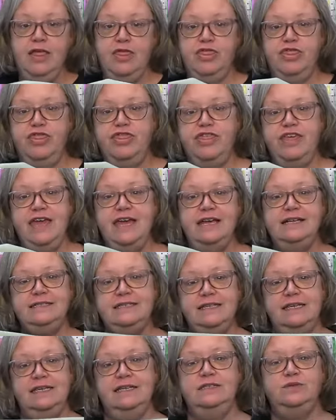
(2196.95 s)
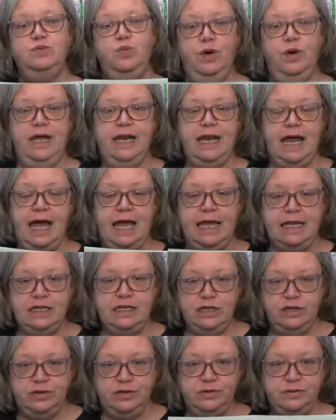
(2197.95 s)
This is what I
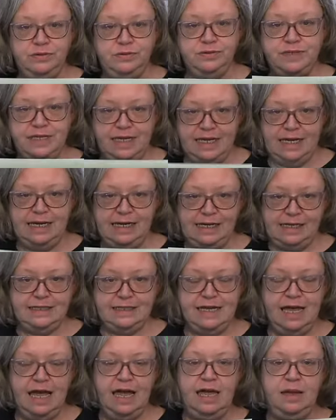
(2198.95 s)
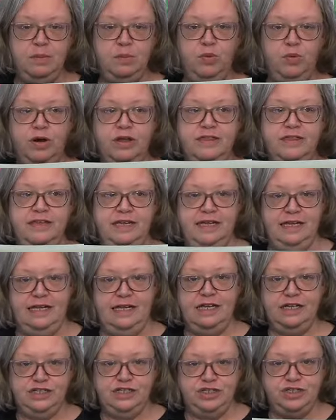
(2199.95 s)
use anytime where
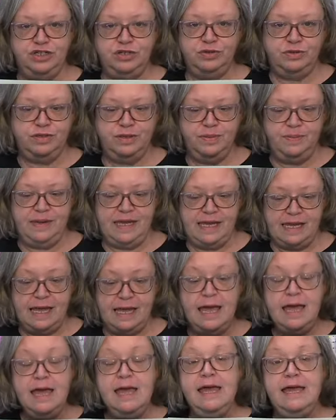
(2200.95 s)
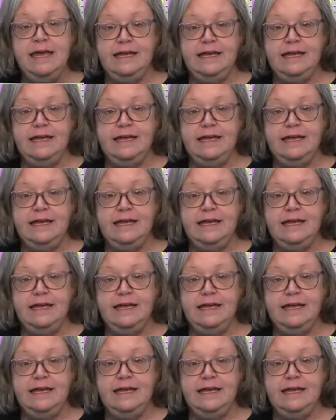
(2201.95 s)
the issue to me